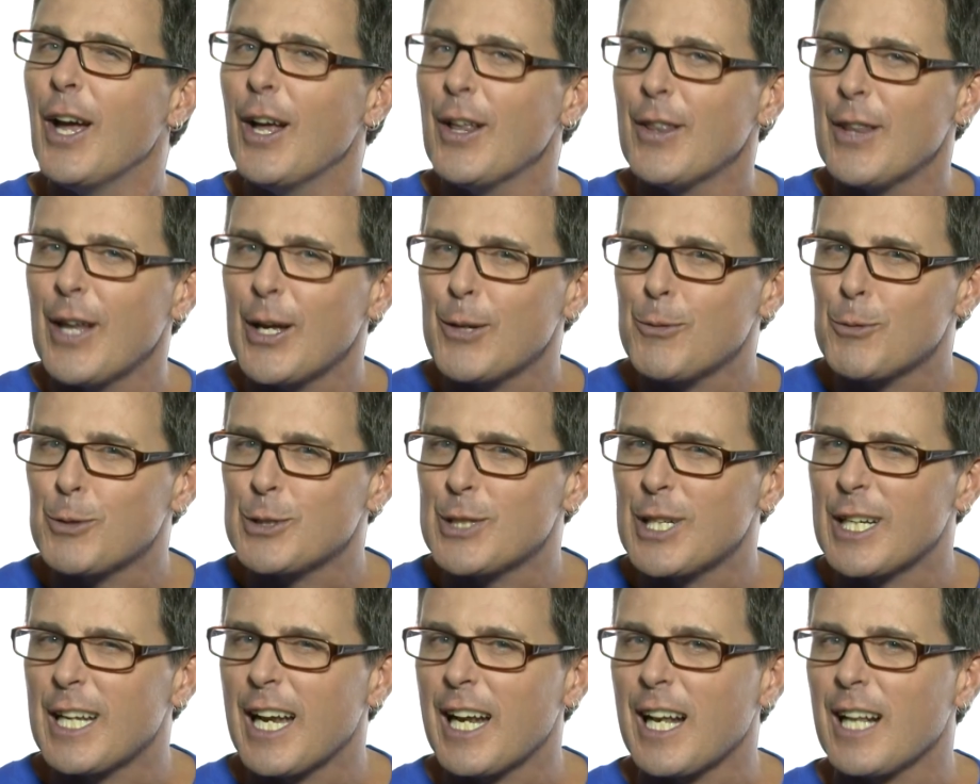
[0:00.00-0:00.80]
That was
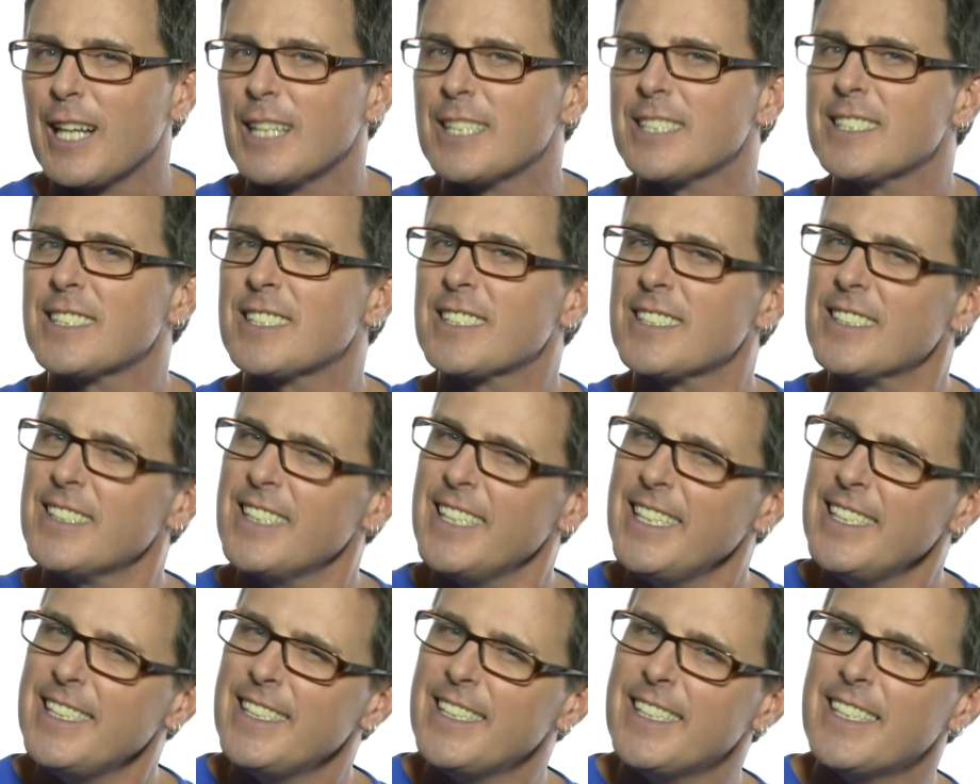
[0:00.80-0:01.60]
a little
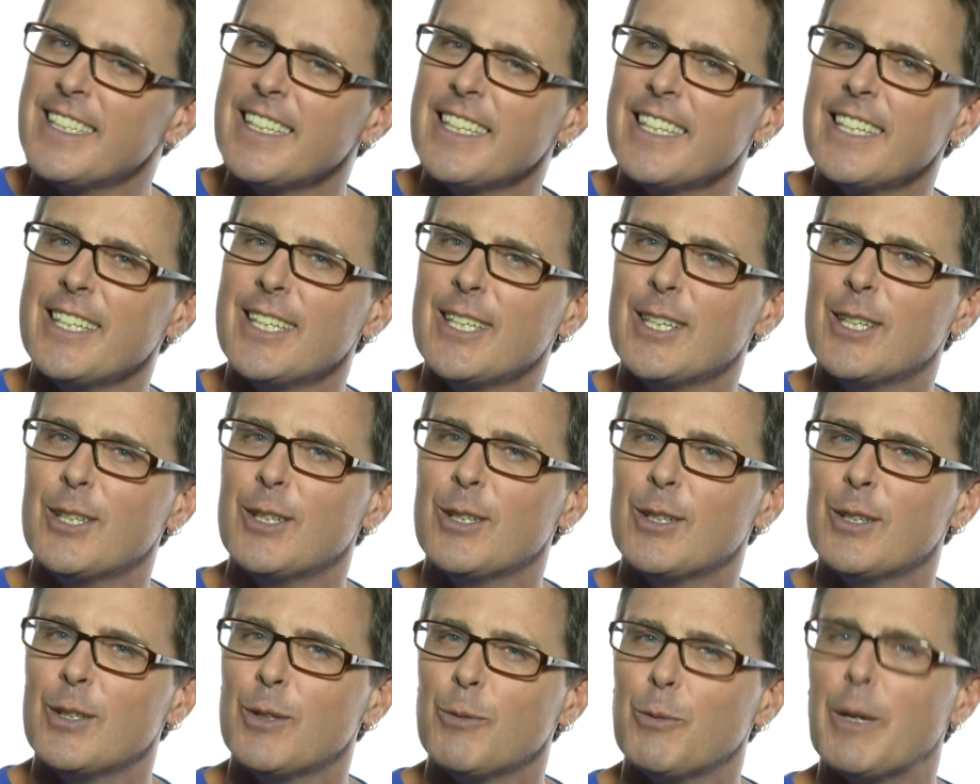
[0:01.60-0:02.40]
sneaky.
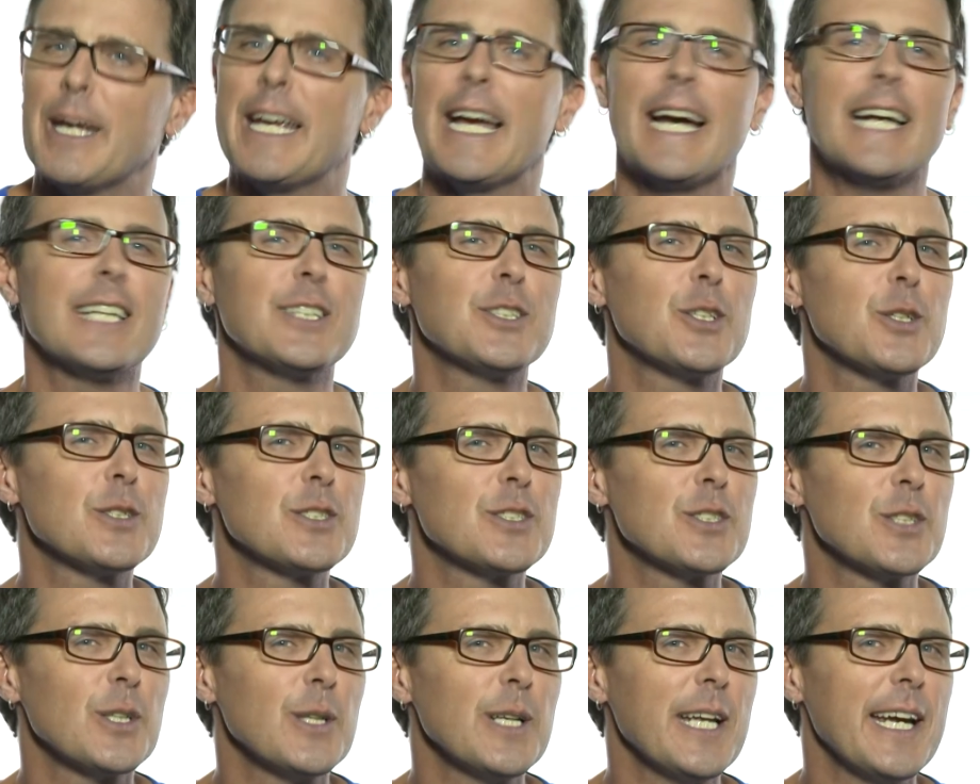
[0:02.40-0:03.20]
We had to
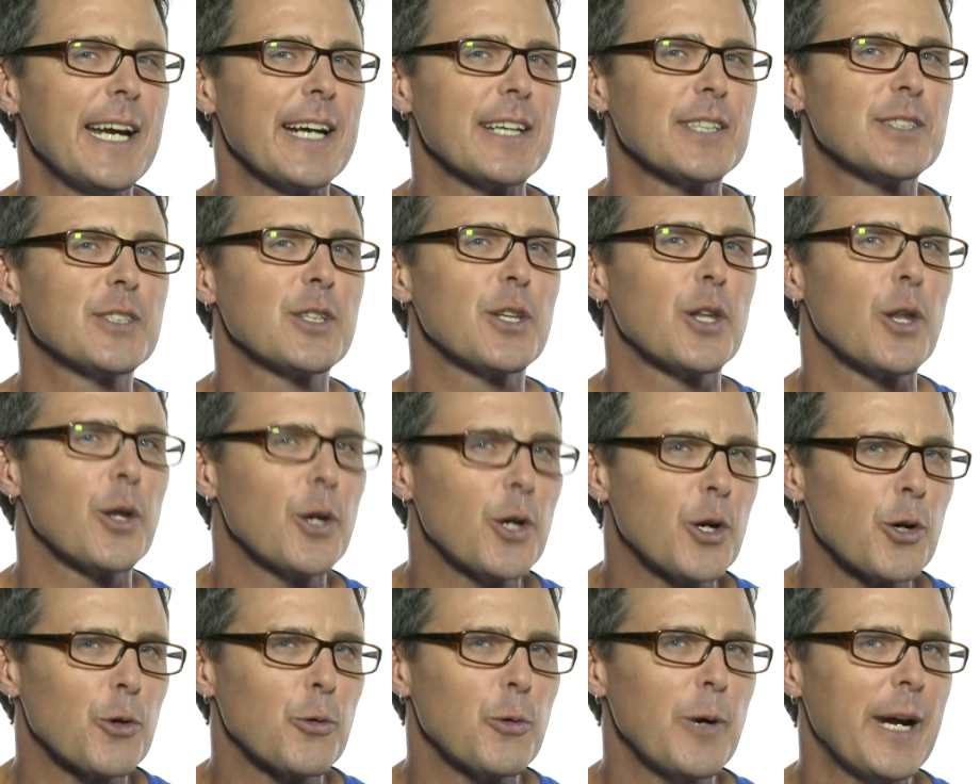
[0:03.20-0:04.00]
select the
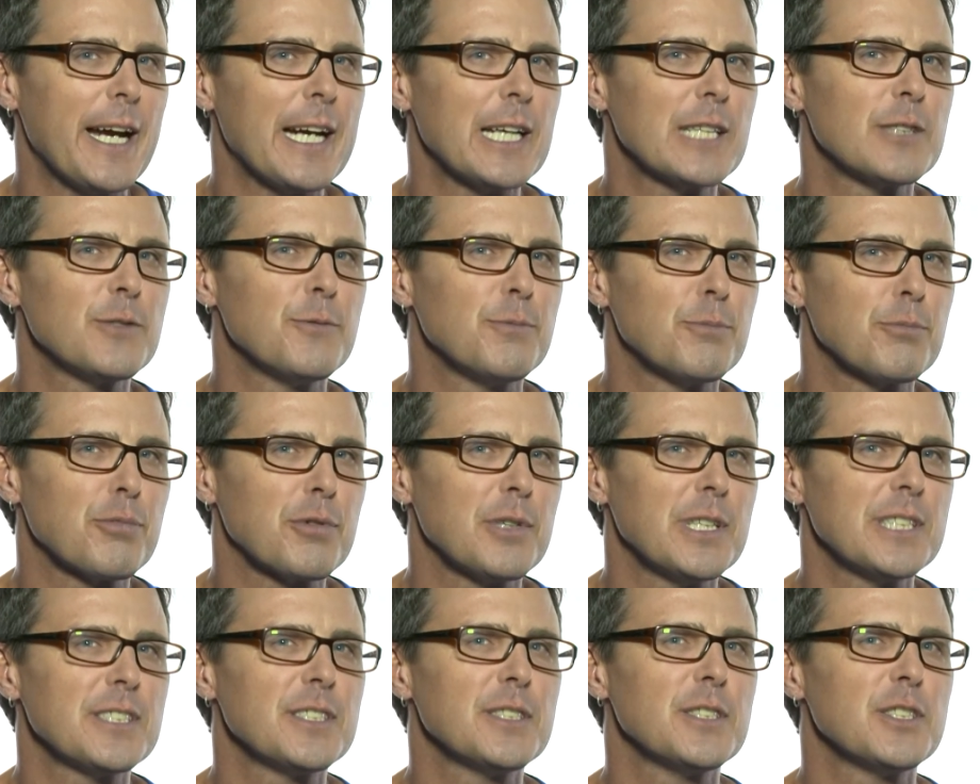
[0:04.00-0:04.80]
correct
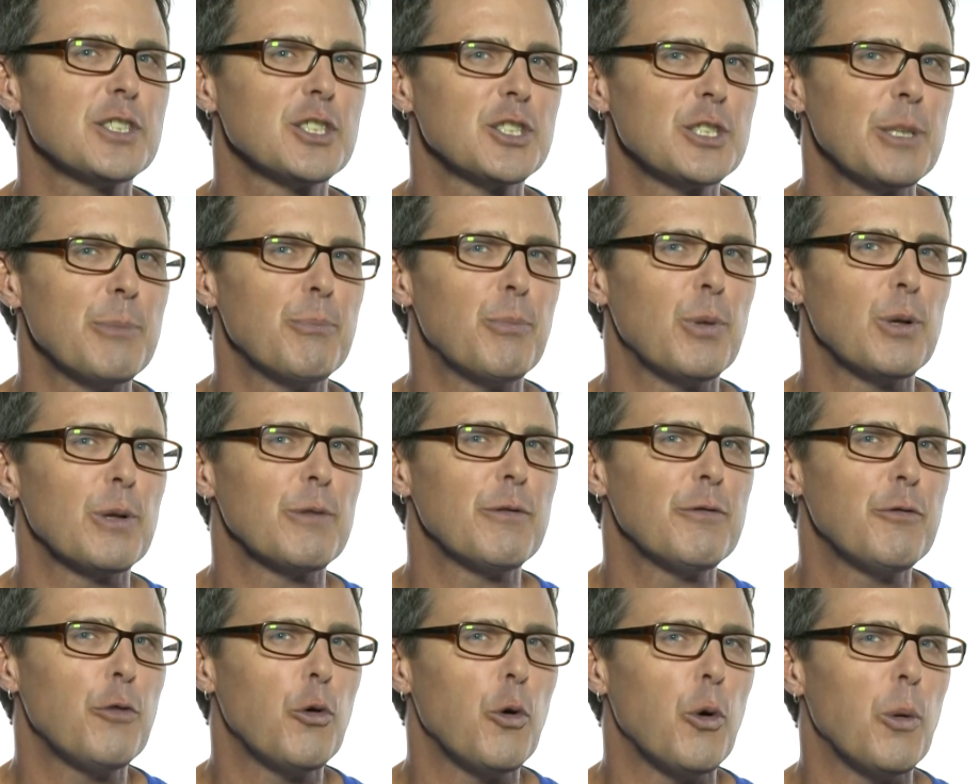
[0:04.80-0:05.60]
present simple
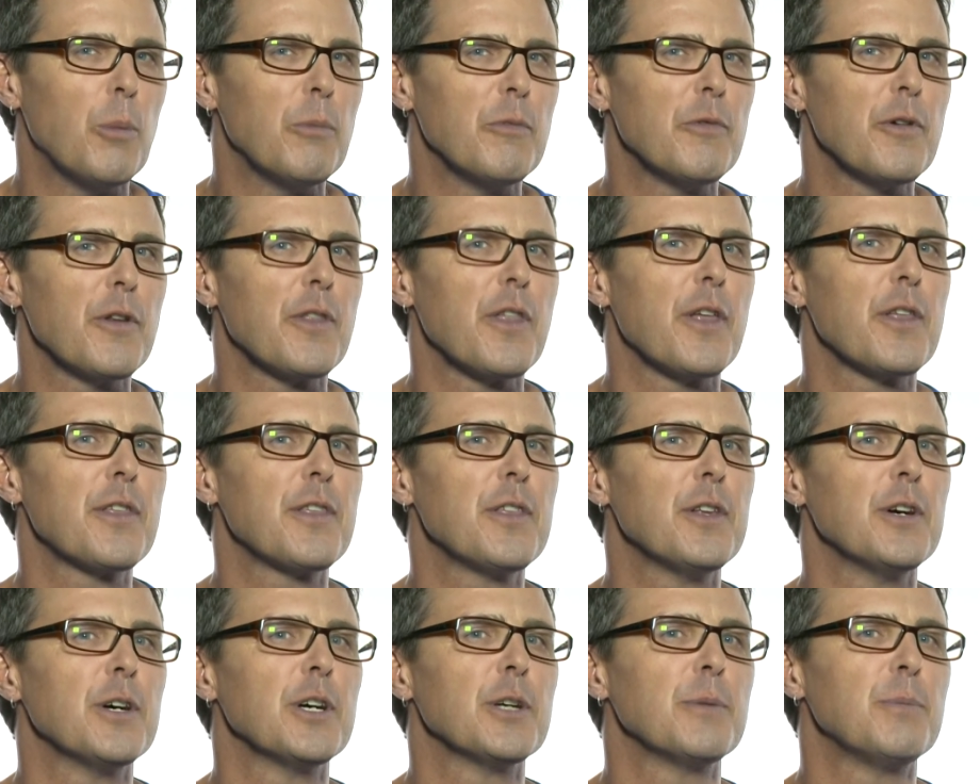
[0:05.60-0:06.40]
form for the
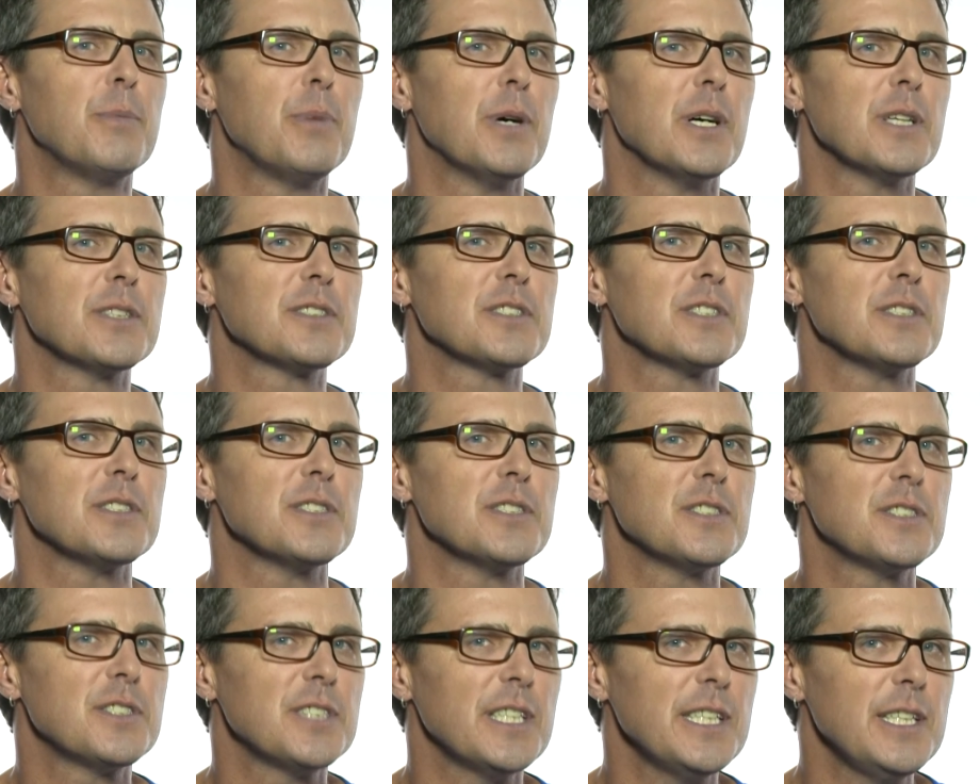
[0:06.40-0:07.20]
third person
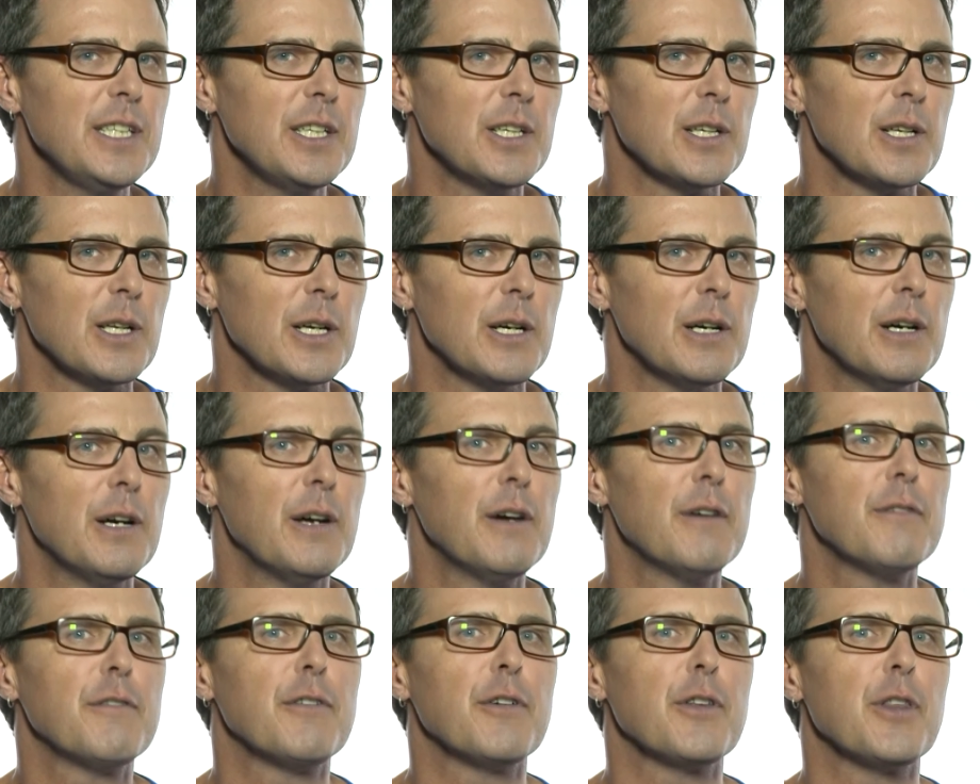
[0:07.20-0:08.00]
singular
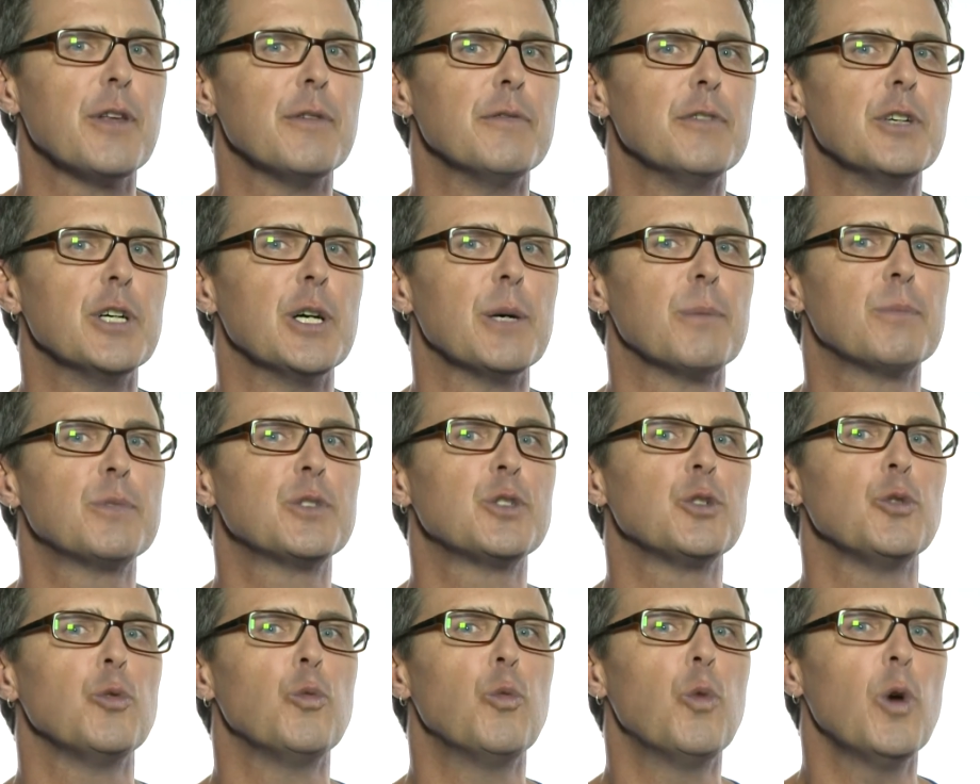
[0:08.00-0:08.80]
for the verb
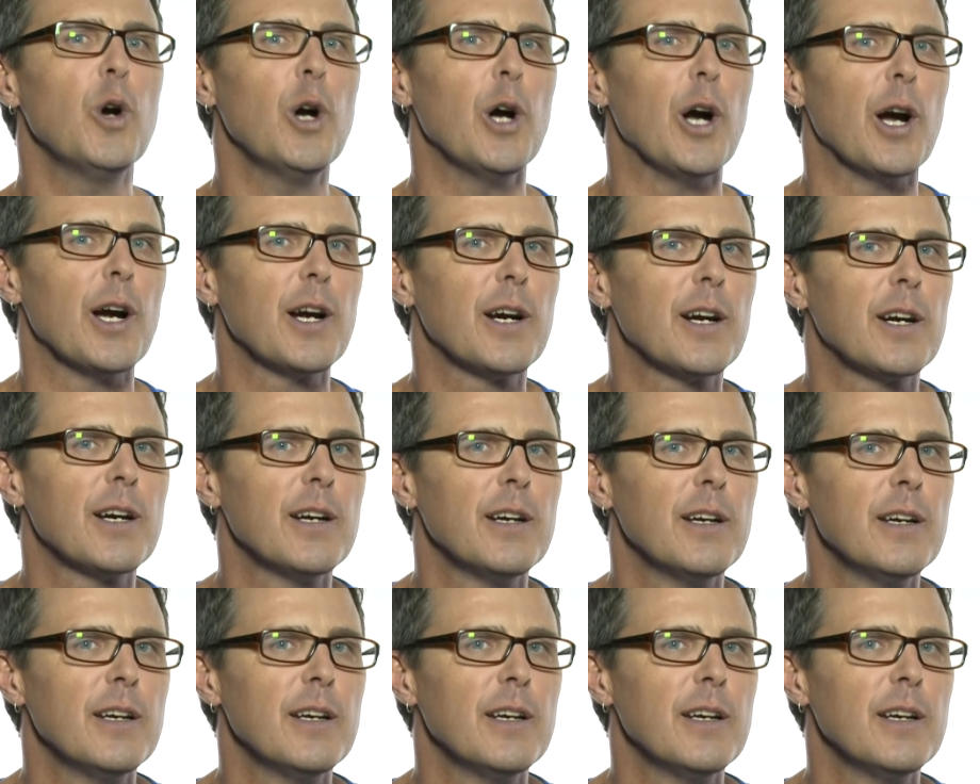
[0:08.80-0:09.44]
to work.